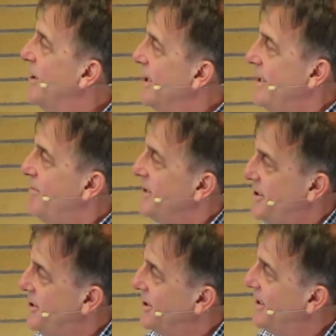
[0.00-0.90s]
believe we
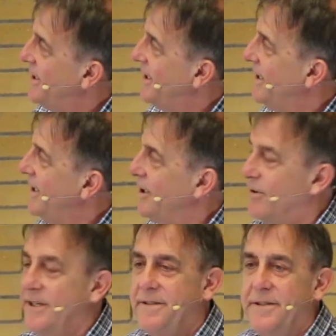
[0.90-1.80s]
should
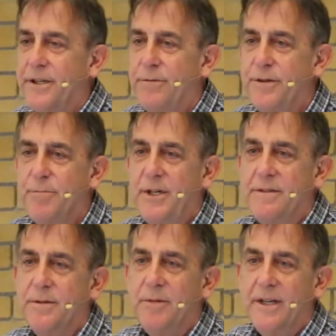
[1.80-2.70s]
increase yield
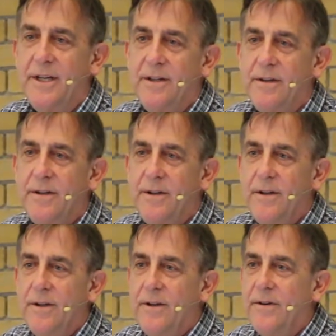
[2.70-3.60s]
responsibly,
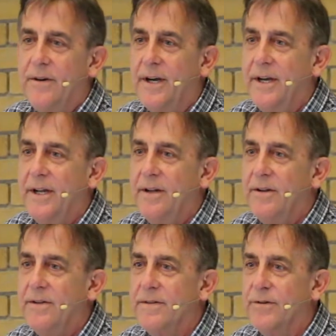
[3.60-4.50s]
right?
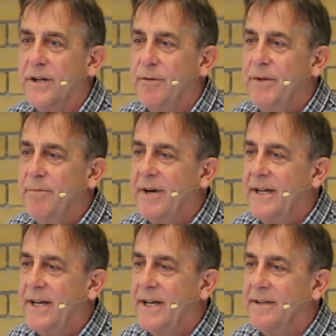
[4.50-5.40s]
So what I mean
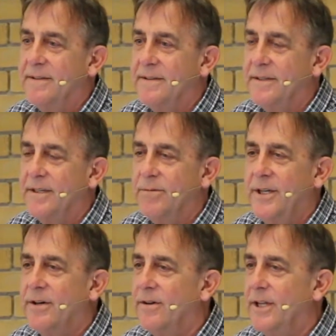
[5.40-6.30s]
by that is
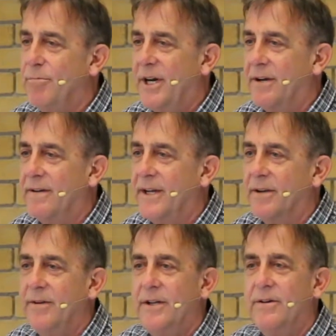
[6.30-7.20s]
we don't need
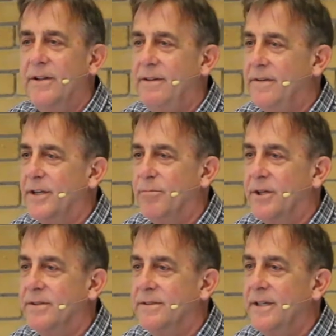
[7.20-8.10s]
biotech, we don't need
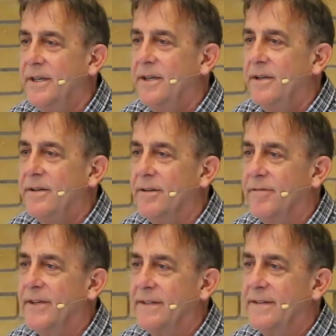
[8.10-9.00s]
GMOs to
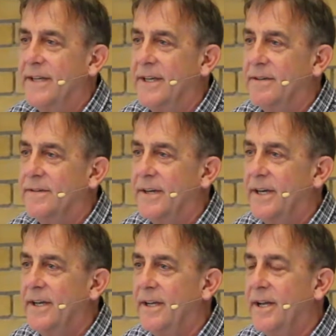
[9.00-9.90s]
fix things,
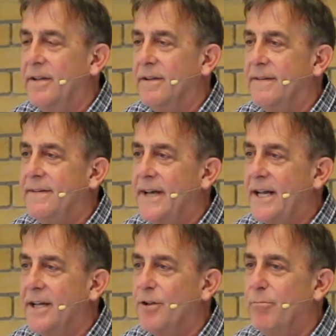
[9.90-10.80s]
right? And to
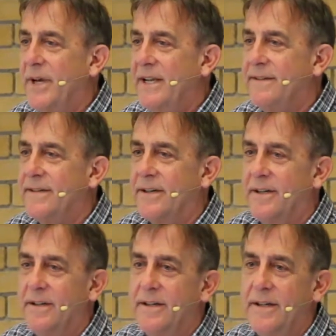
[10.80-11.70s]
sell it based
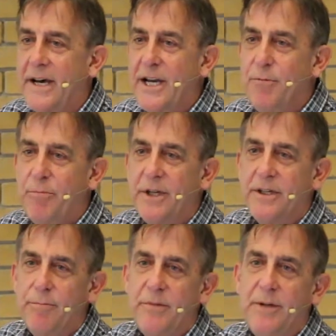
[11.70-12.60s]
on 9
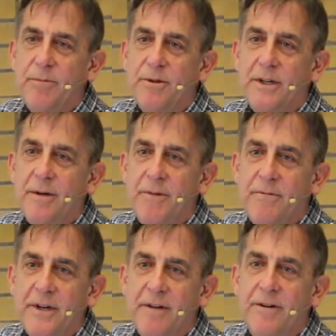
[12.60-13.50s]
billion people
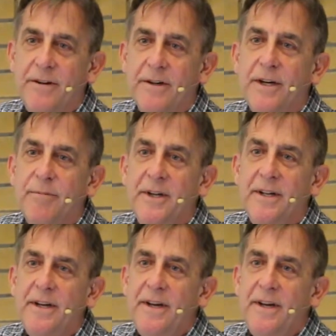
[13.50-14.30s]
coming whenever they're coming,